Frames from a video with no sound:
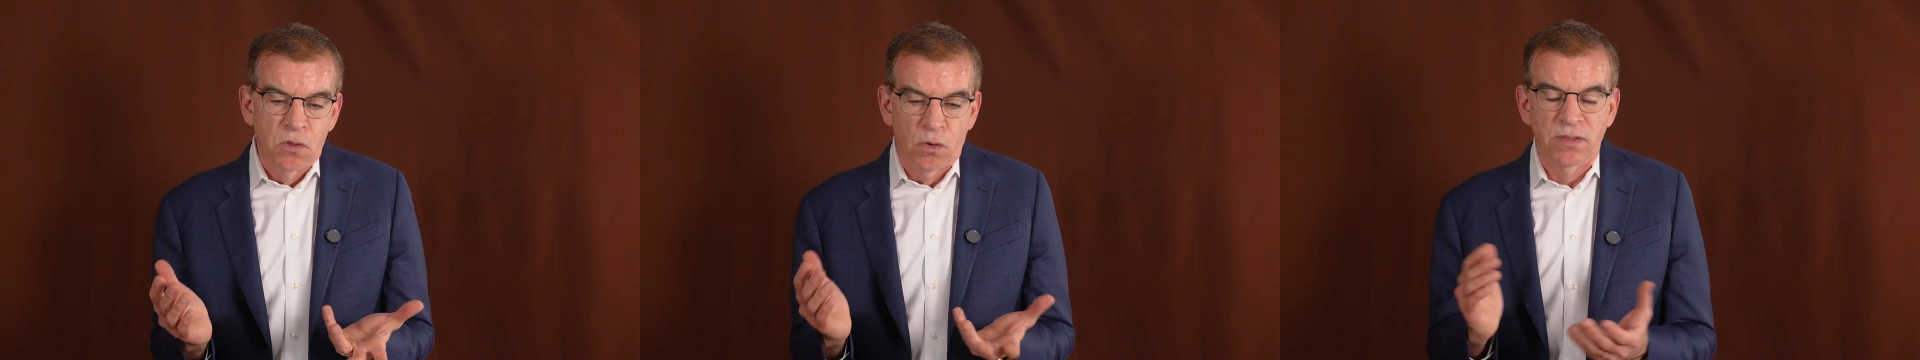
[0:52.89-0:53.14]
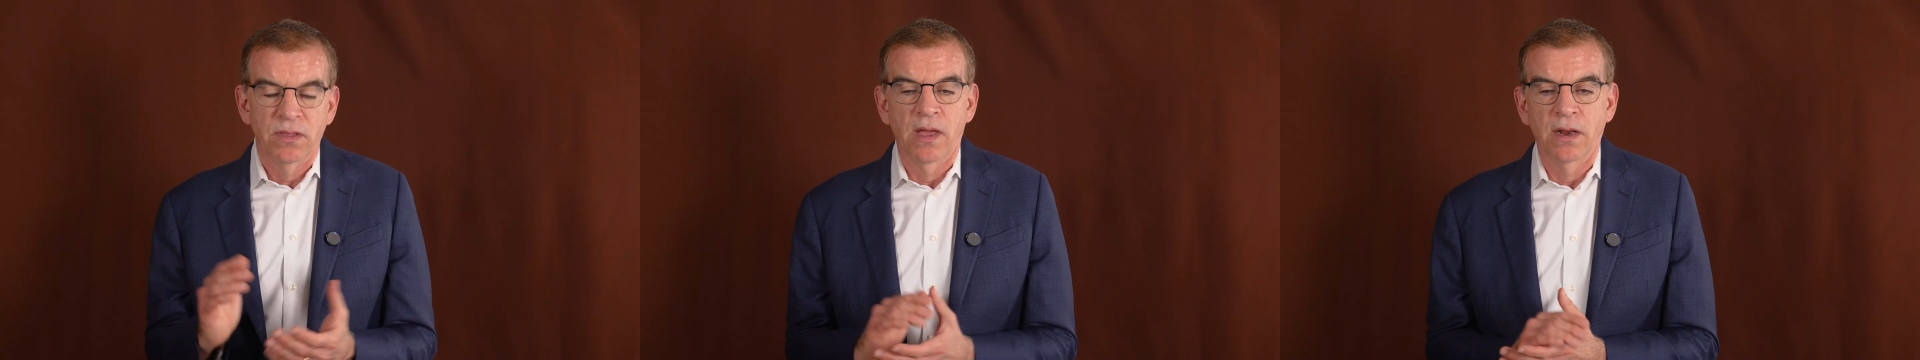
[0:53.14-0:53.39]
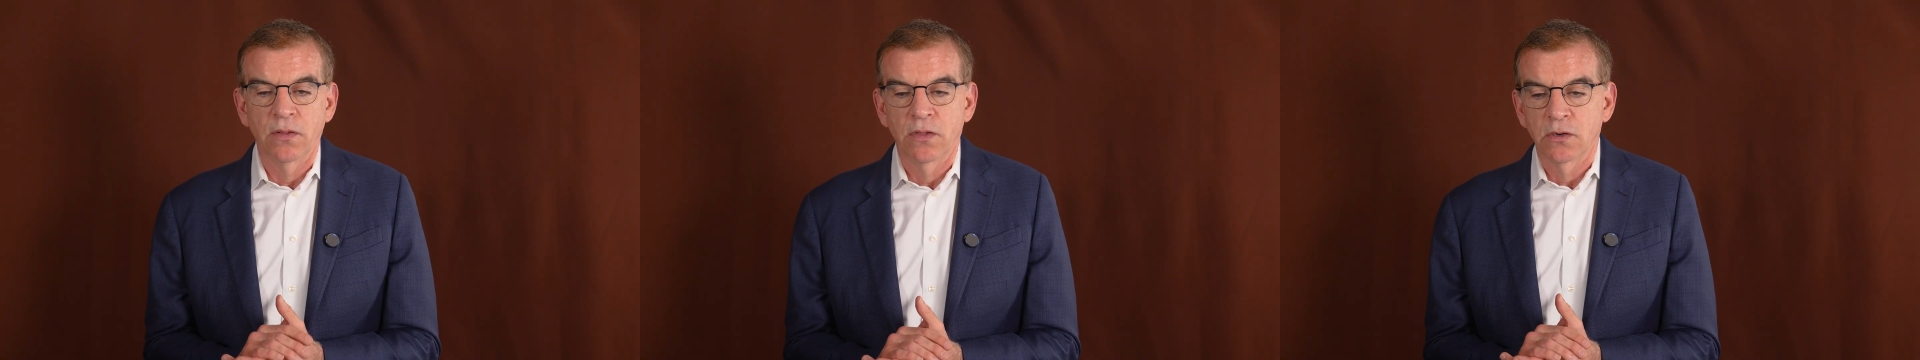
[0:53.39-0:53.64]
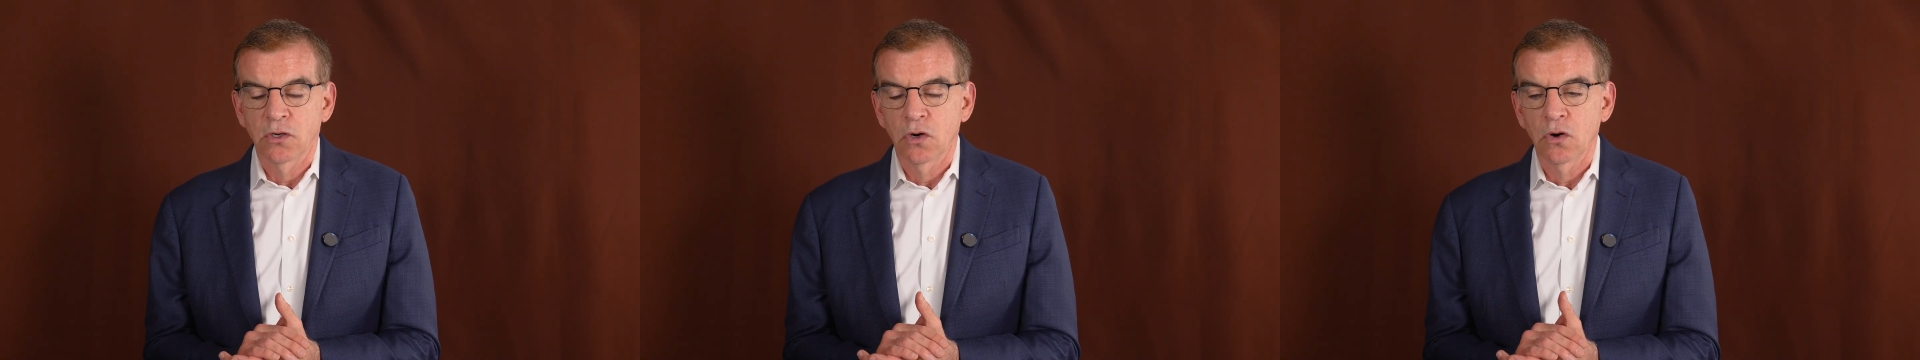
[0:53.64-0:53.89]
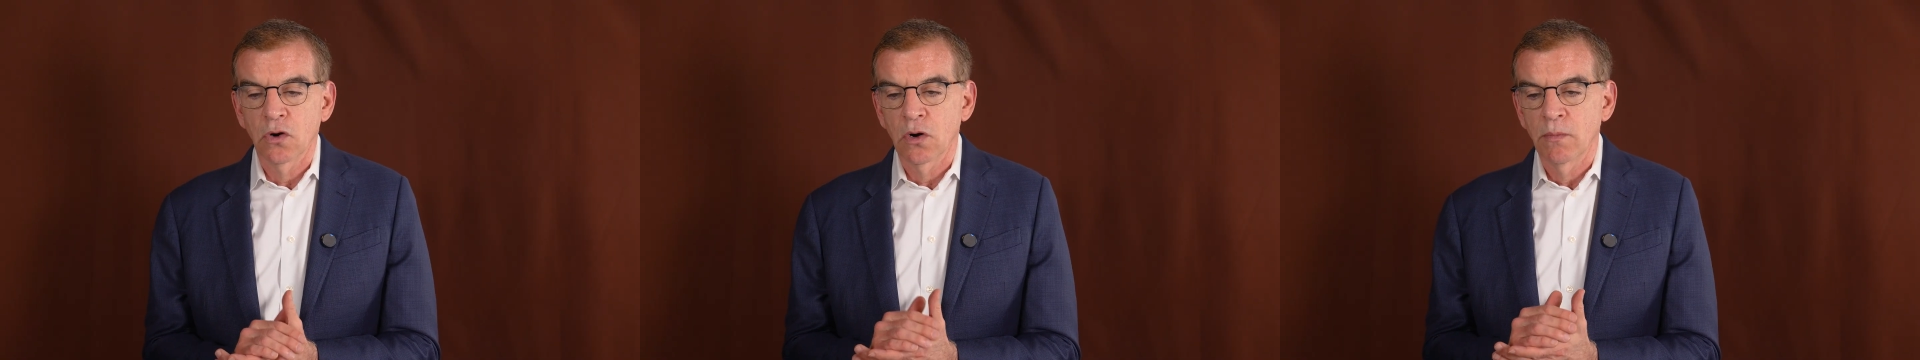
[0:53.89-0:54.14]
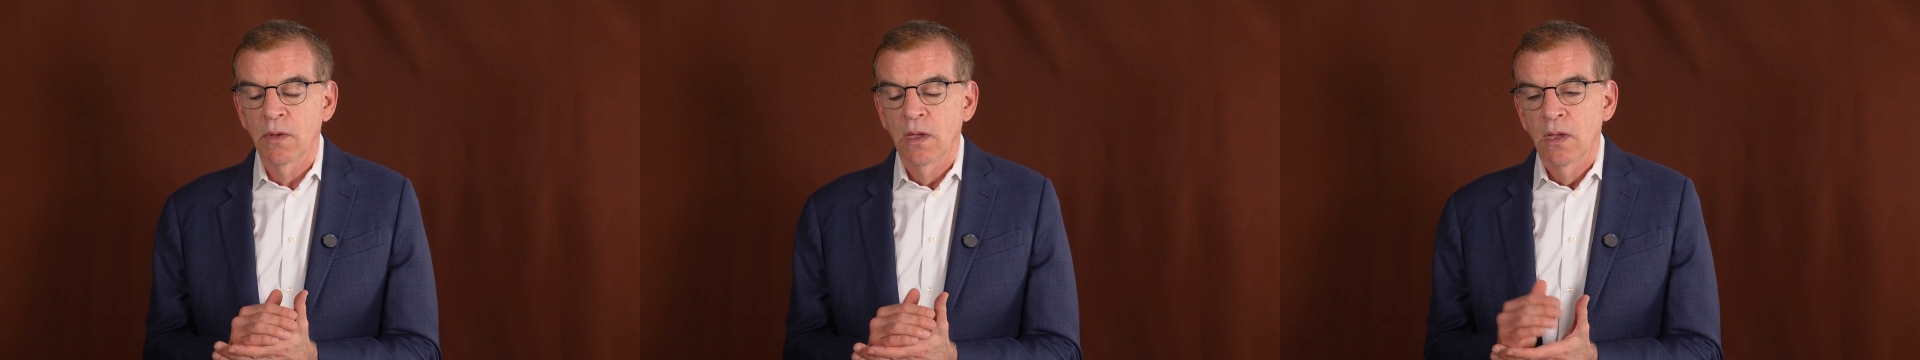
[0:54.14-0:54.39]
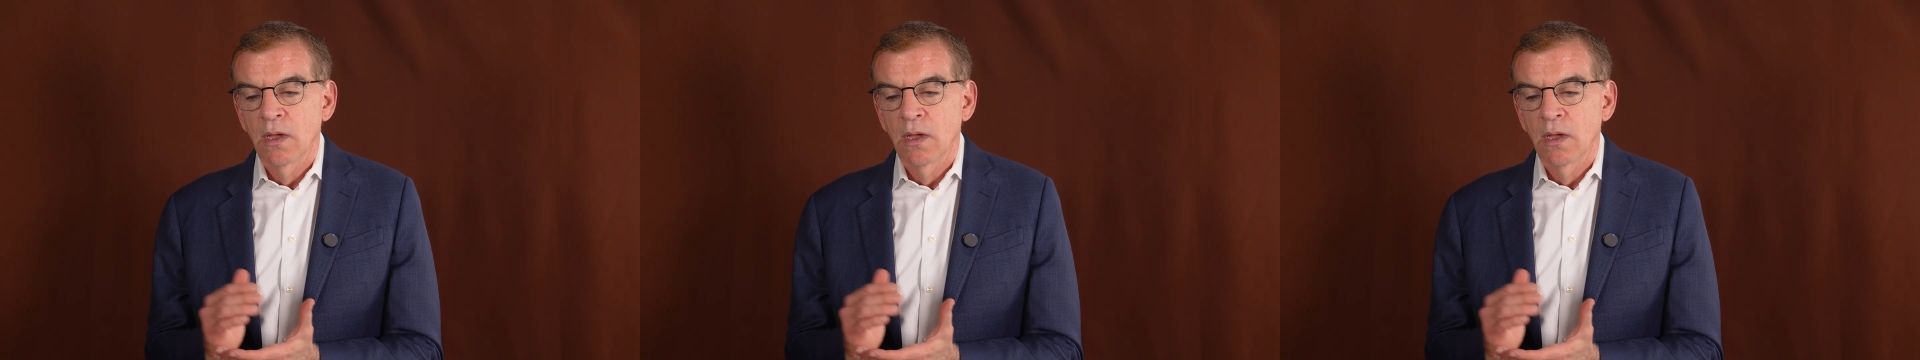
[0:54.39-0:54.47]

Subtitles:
They're at the end of the term.